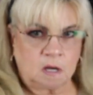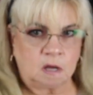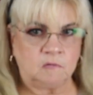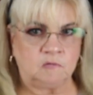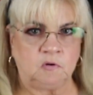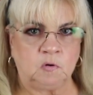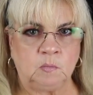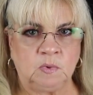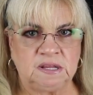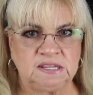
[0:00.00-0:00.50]
a
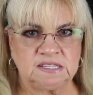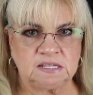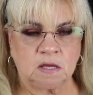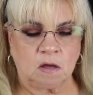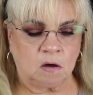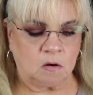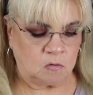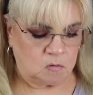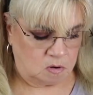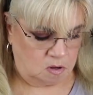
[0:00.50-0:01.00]
few months
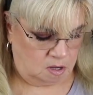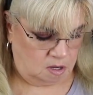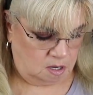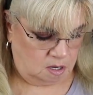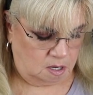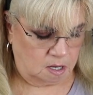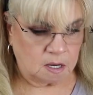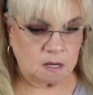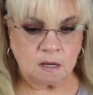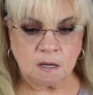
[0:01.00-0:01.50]
ago.
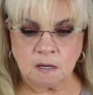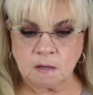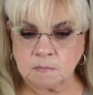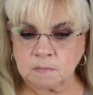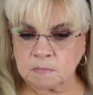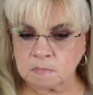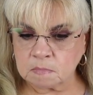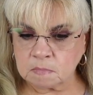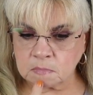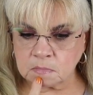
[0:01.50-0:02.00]

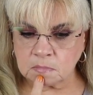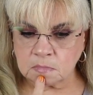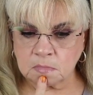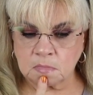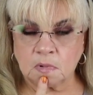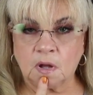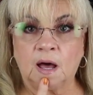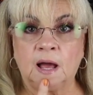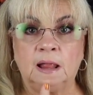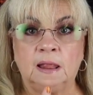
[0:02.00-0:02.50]

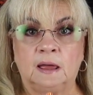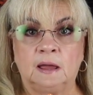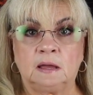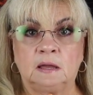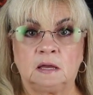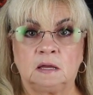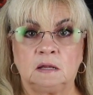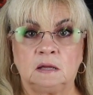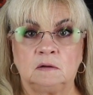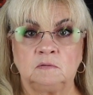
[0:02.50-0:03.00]
I
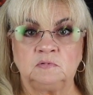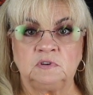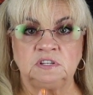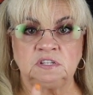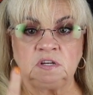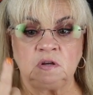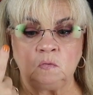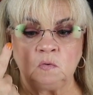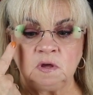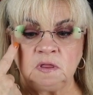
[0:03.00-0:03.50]
like it,
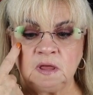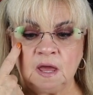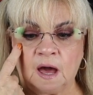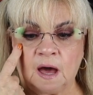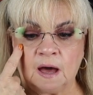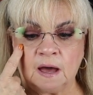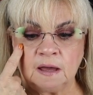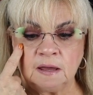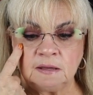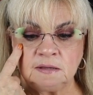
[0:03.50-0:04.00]
especially with the
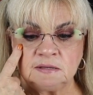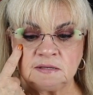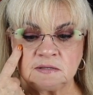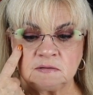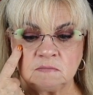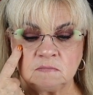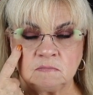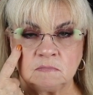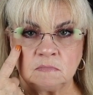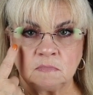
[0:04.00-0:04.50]

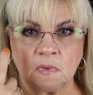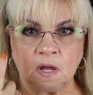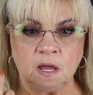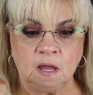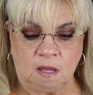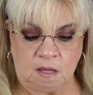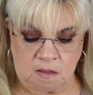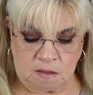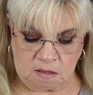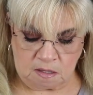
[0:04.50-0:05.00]
eyes
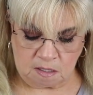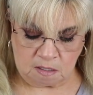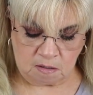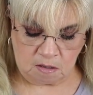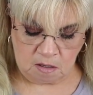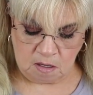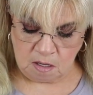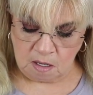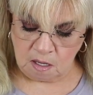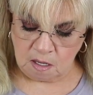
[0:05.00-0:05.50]
and the
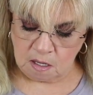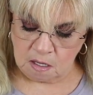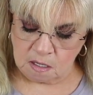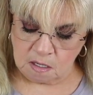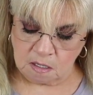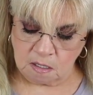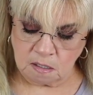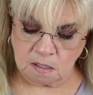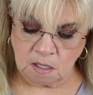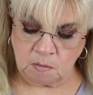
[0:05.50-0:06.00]

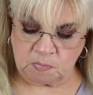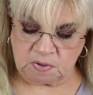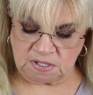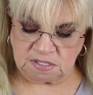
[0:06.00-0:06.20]
lip